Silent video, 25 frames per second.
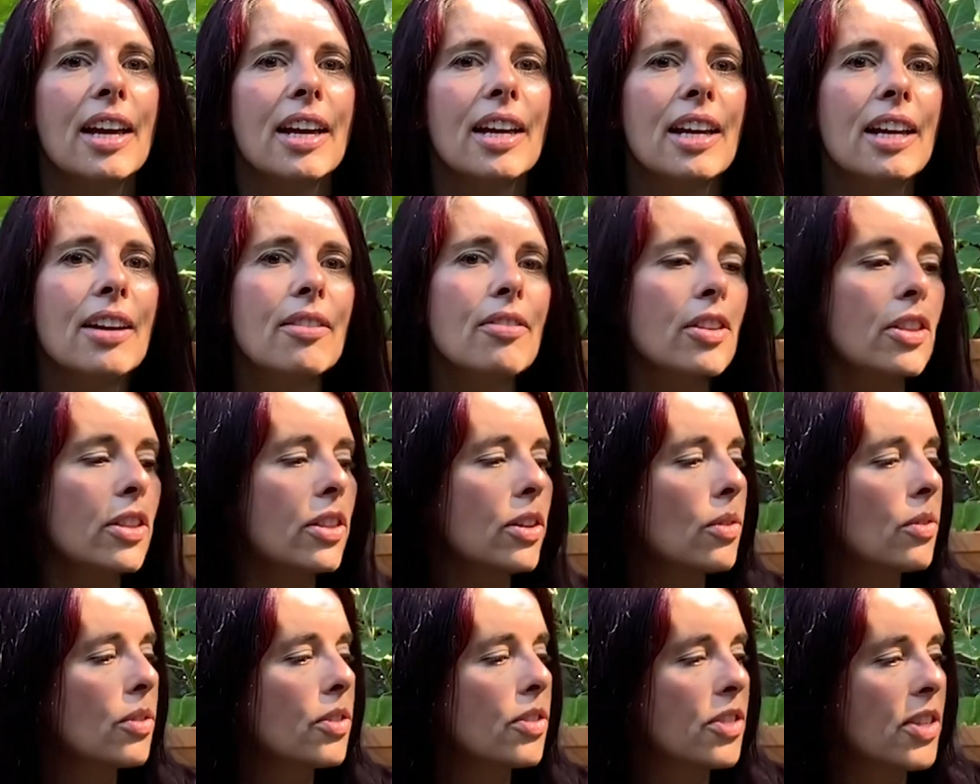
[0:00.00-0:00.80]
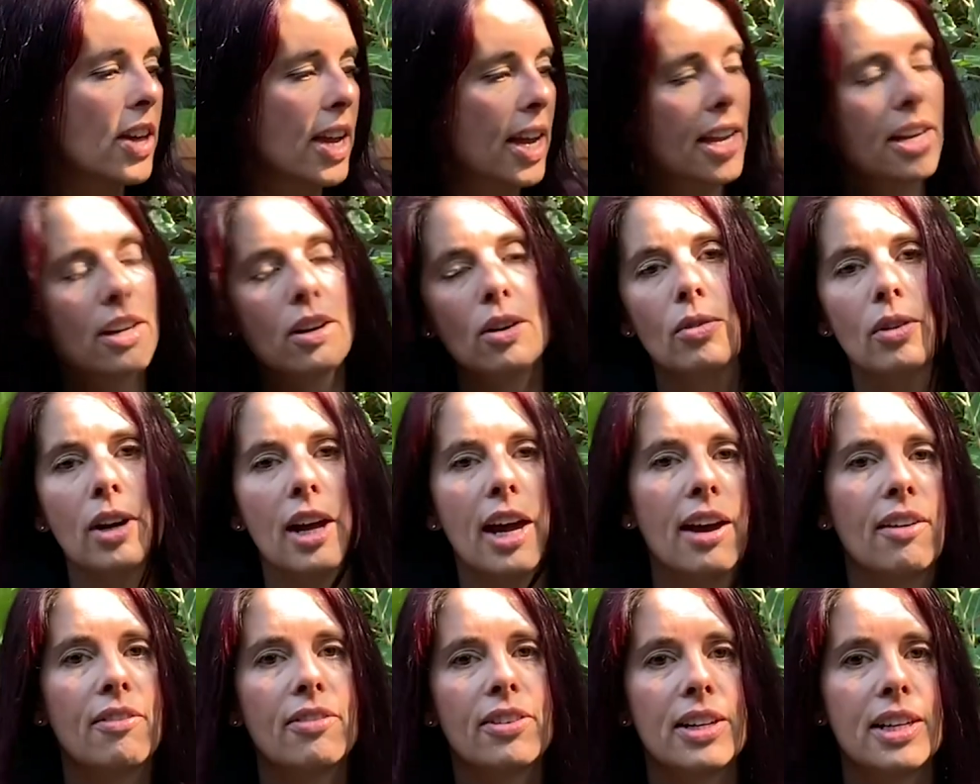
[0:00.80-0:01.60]
even though they don't
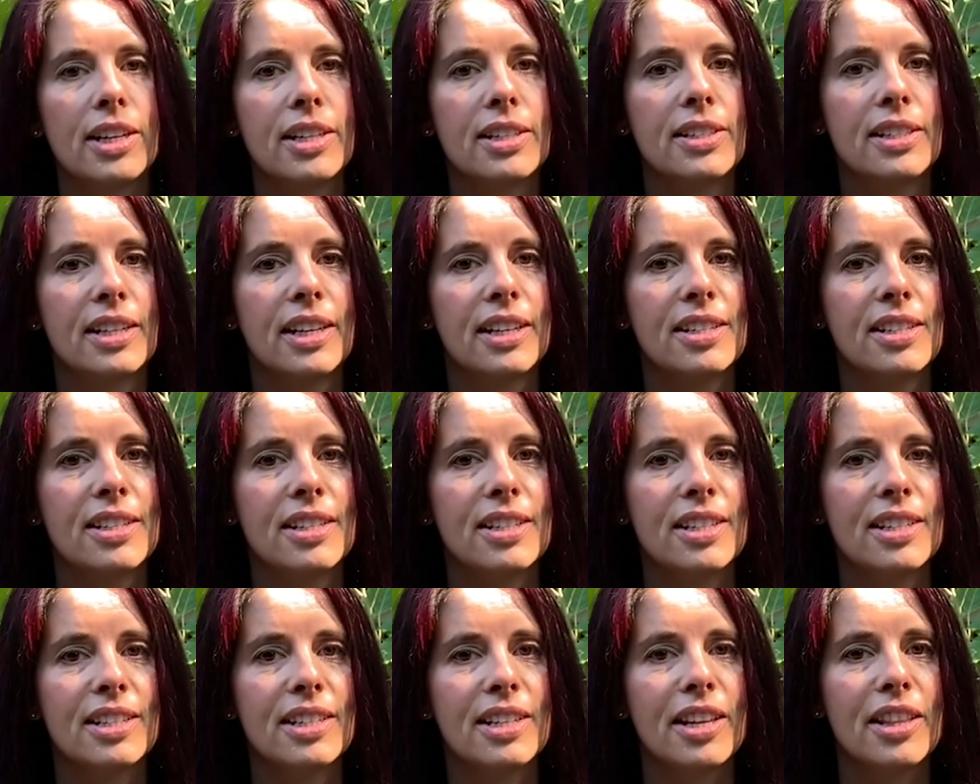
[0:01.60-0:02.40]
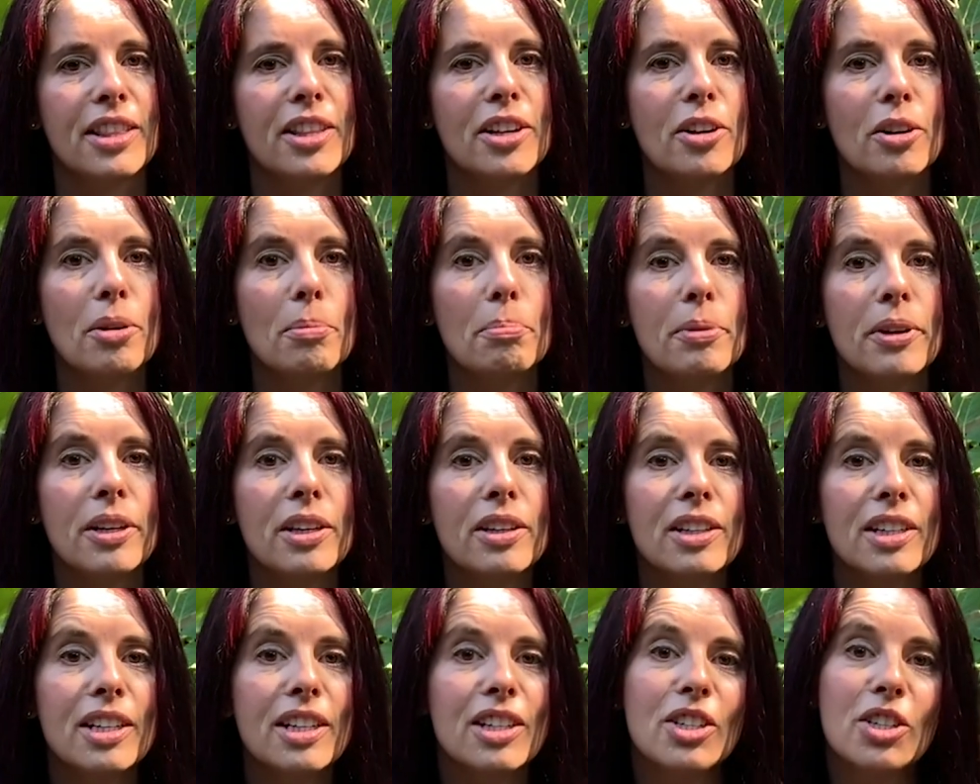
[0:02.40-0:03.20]
have any senses, they're
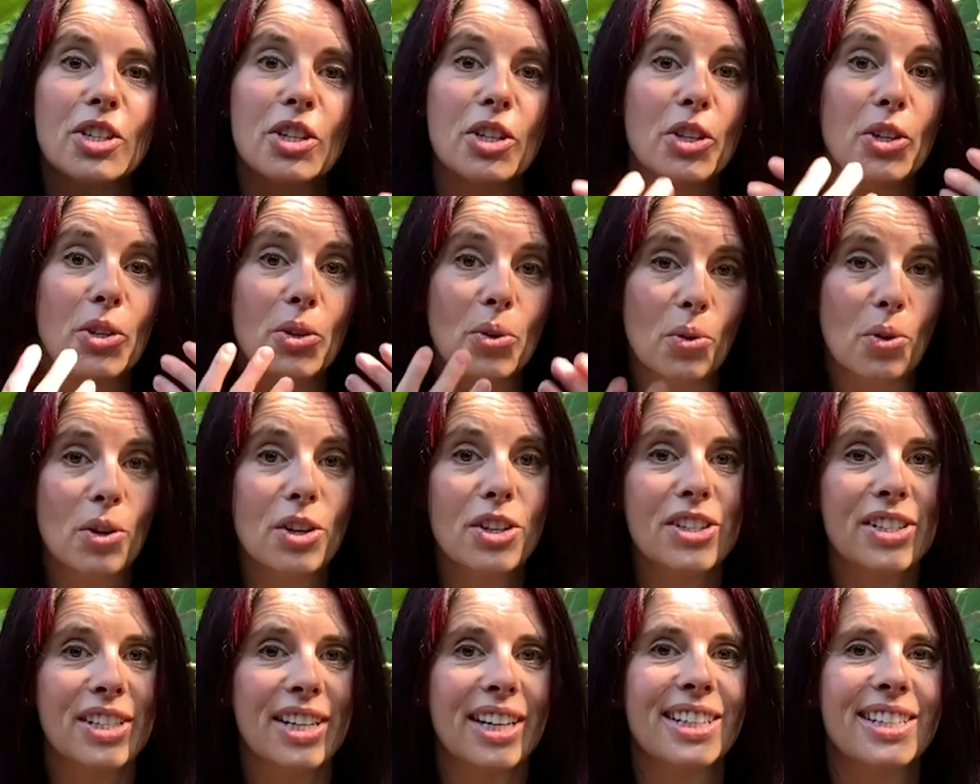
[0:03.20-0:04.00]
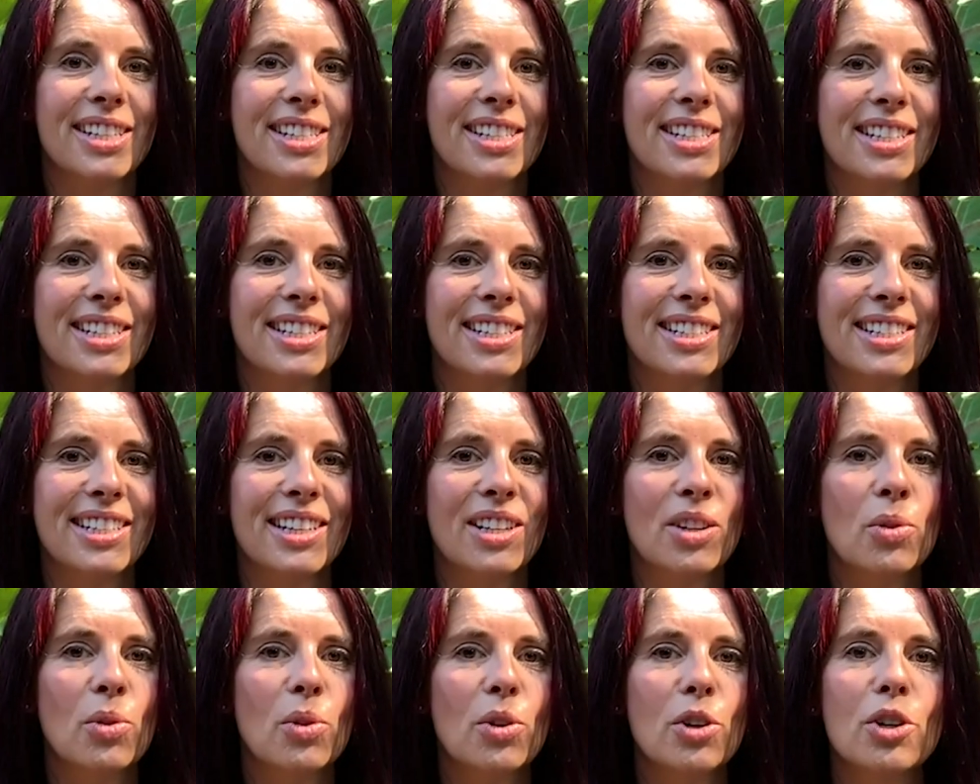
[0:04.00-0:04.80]
appealing to your senses
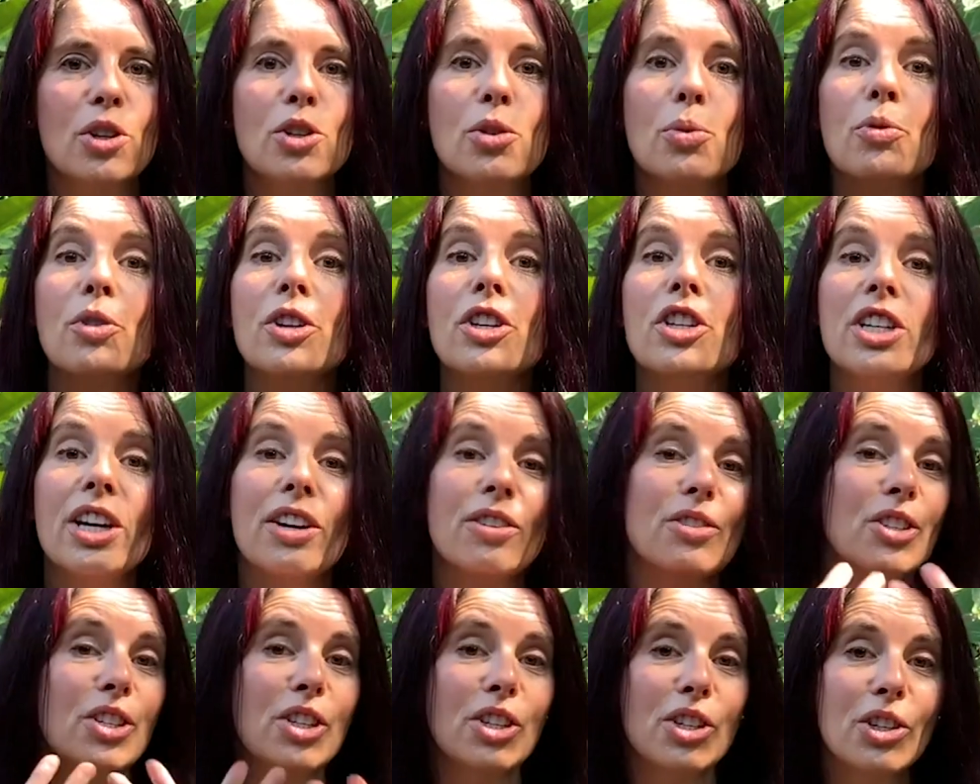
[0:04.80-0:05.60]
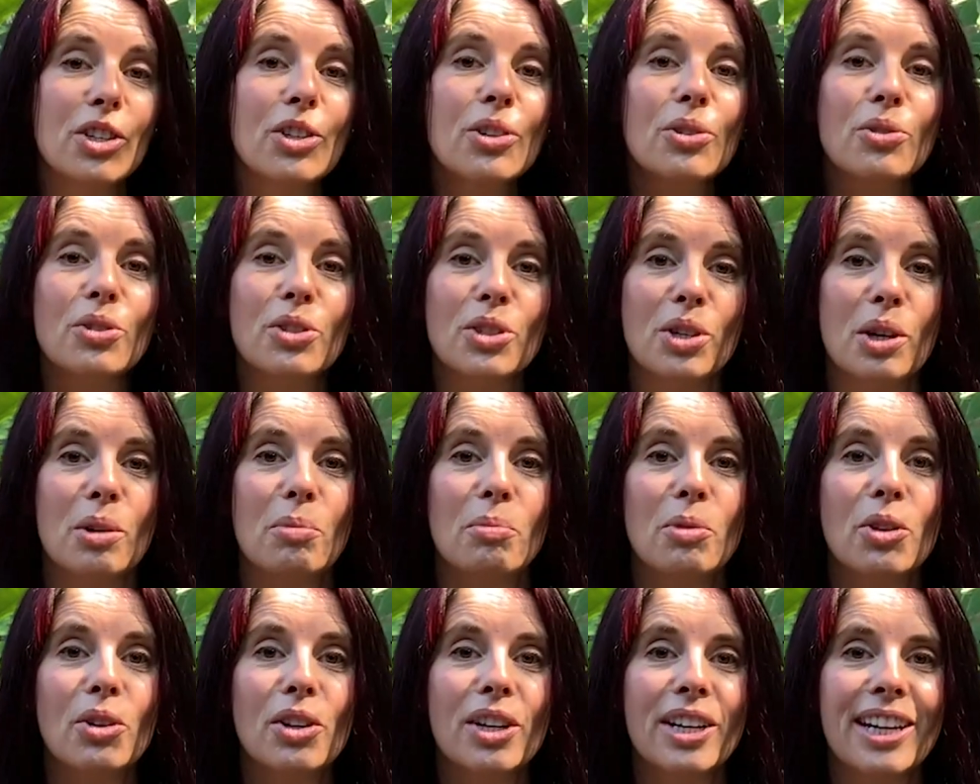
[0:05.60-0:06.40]
in order to reach out to you to
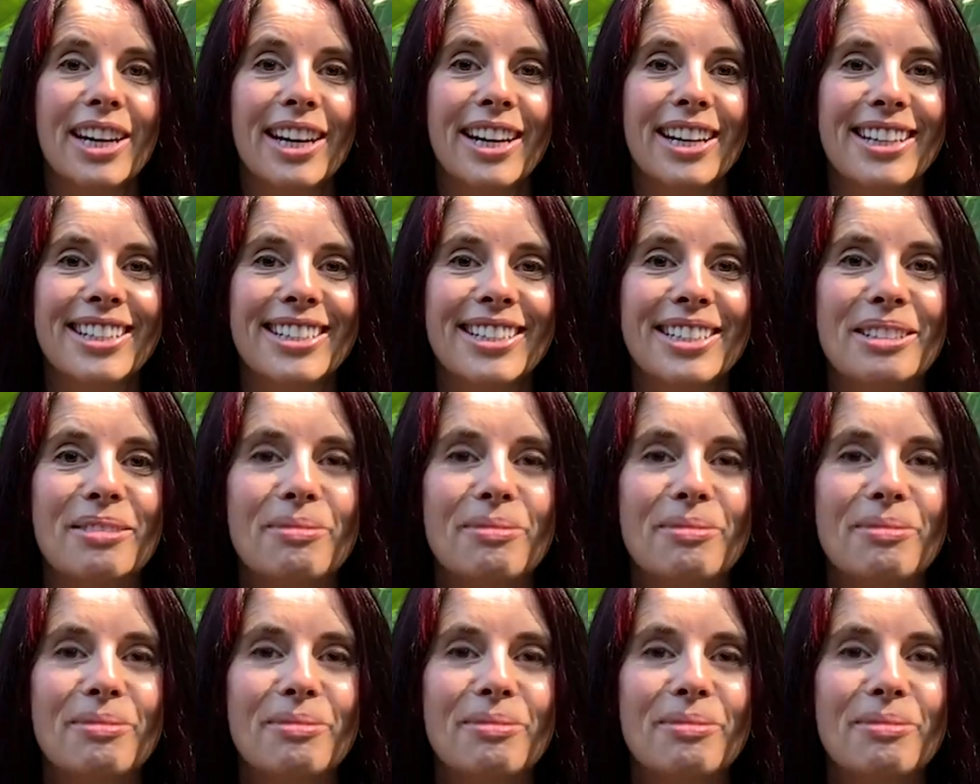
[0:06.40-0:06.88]
communicate.